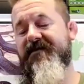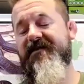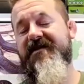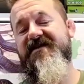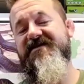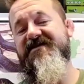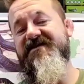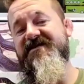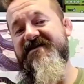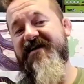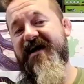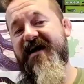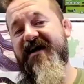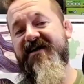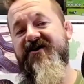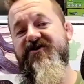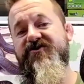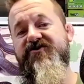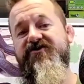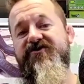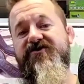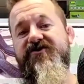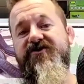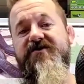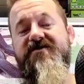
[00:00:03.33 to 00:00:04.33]
This is our
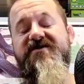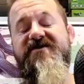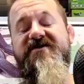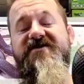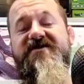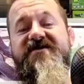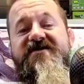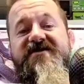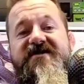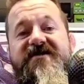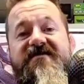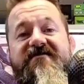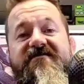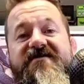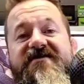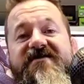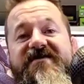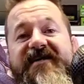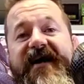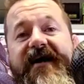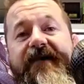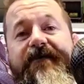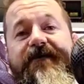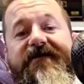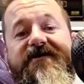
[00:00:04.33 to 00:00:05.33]
introducing
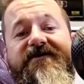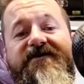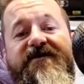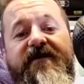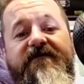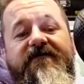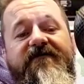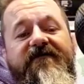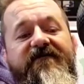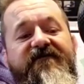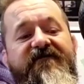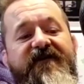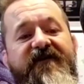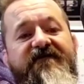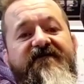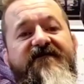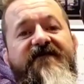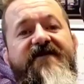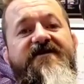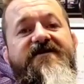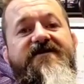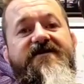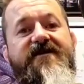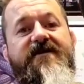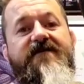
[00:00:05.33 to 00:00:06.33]
series, episode
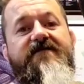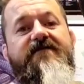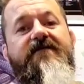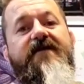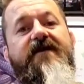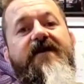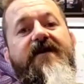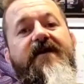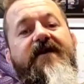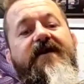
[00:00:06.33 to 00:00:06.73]
52.